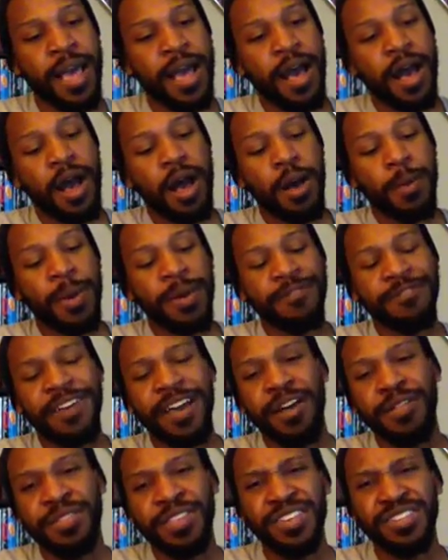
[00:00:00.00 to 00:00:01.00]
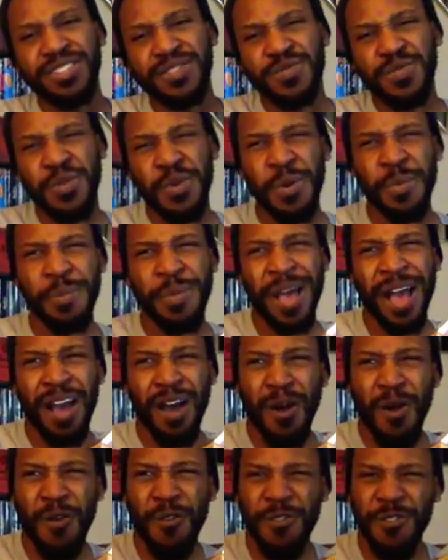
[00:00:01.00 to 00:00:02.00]
I found this for
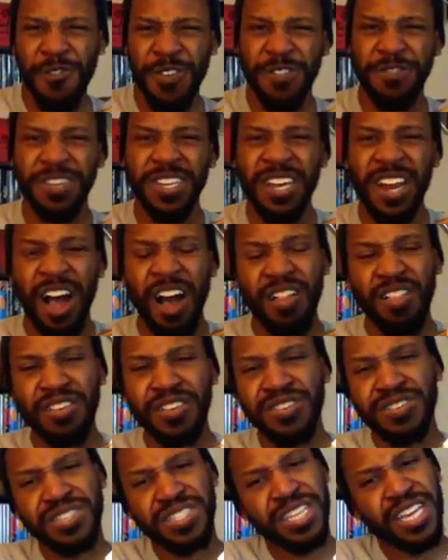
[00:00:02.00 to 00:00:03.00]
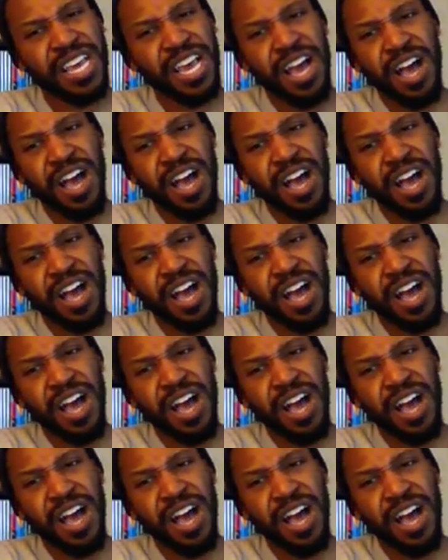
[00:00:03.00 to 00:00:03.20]
about $50.